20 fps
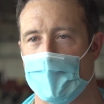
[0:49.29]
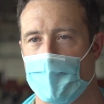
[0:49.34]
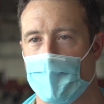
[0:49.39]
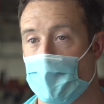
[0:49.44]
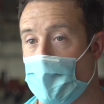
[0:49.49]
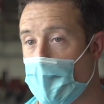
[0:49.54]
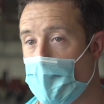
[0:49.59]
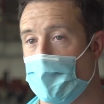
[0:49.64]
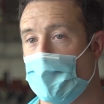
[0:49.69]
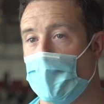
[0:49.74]

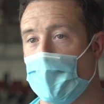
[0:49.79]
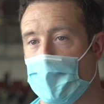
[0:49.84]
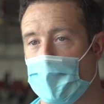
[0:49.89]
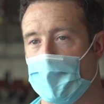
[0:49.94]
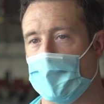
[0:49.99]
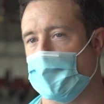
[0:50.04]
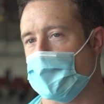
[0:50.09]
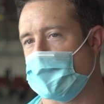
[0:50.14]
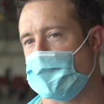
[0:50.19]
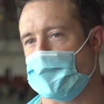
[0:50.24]
appropriately
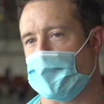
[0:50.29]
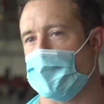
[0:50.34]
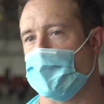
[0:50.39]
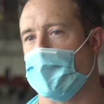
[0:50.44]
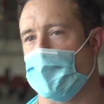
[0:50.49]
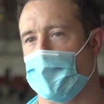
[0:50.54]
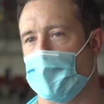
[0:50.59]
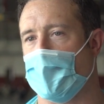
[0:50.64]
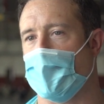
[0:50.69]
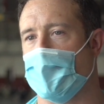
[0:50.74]
to ensure
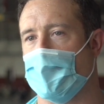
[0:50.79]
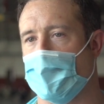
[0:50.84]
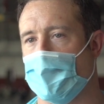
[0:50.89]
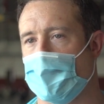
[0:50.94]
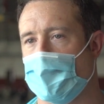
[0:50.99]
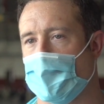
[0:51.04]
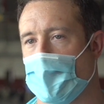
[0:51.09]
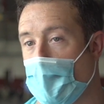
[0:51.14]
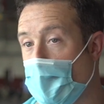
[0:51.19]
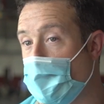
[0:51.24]
that they're
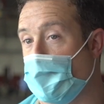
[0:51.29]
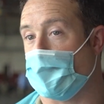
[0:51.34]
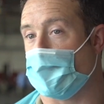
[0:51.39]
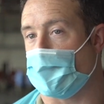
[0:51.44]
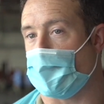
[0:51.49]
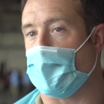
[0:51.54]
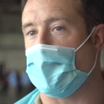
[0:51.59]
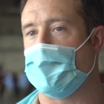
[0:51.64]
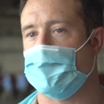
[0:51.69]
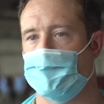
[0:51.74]
COVID
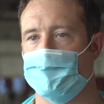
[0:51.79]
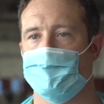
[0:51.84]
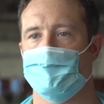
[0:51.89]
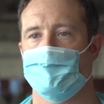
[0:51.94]
free.